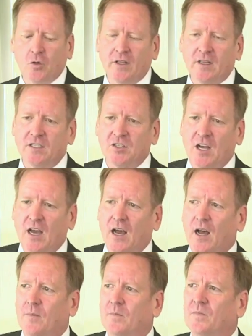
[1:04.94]
the
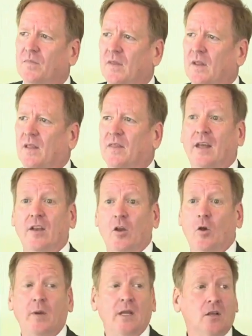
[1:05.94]
job that
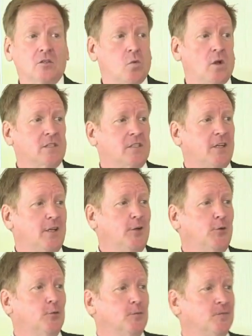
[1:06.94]
nobody else wants to
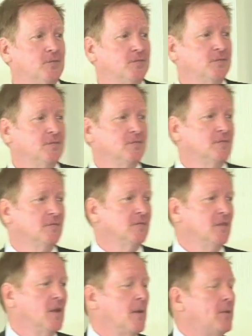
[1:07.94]
do.
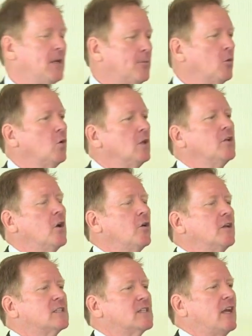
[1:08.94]
People will
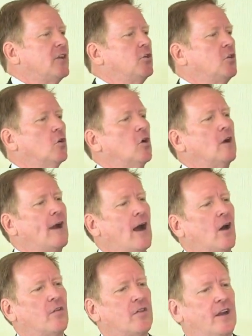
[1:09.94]
notice that you're
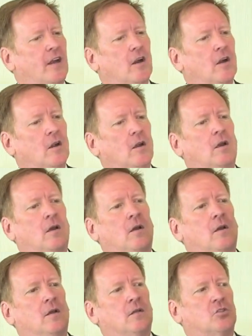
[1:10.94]
out there
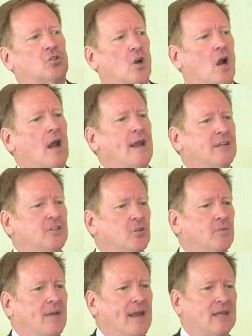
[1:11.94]
trying to
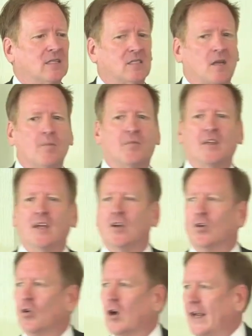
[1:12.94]
make something
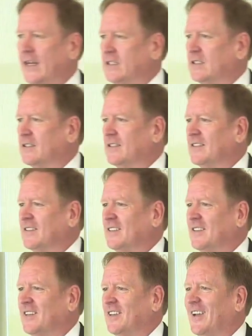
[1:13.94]
great.
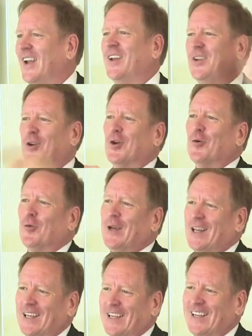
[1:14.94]
And you're
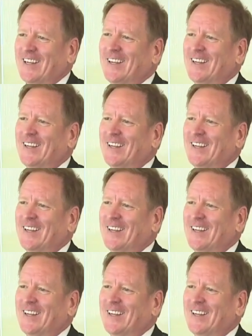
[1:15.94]
willing